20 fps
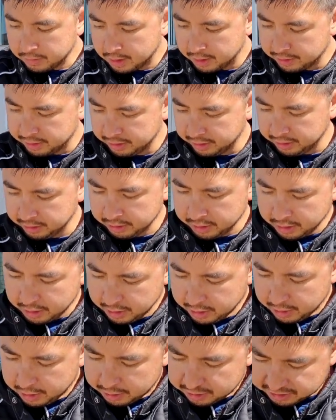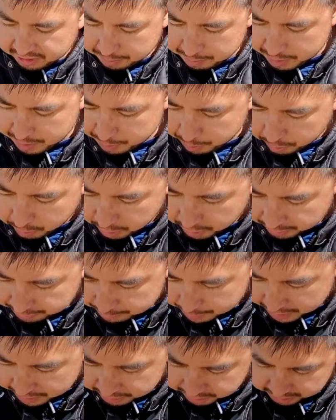The, some people have
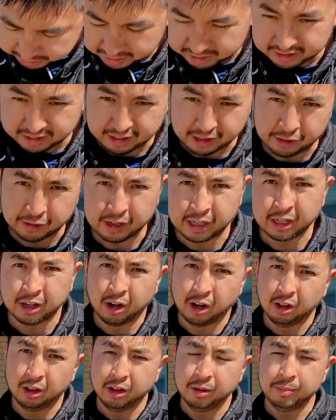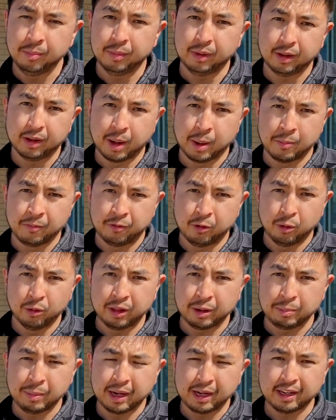mentioned the steering column um, folding
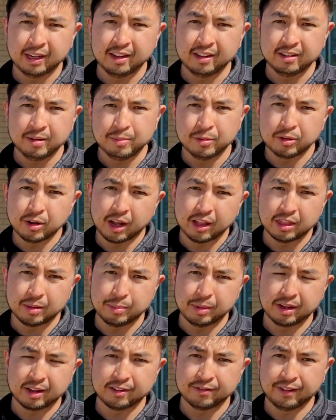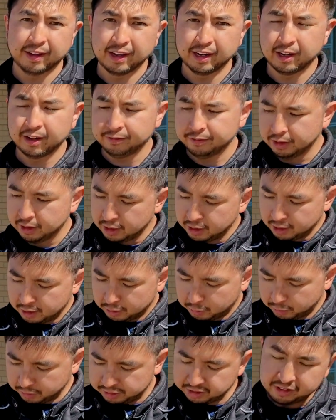mechanism they're not the biggest fan of,
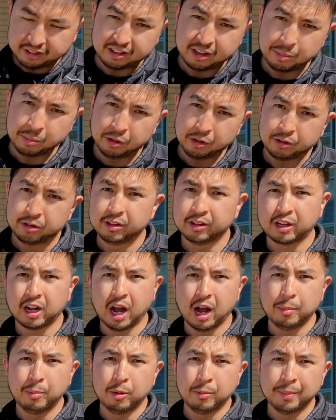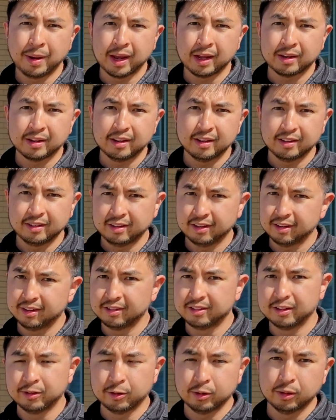which is similar to the Kaabo Mantis
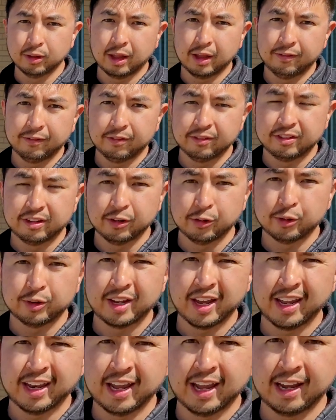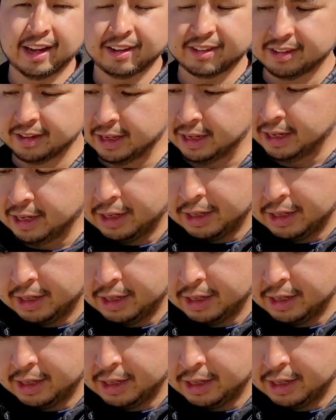0, 010X.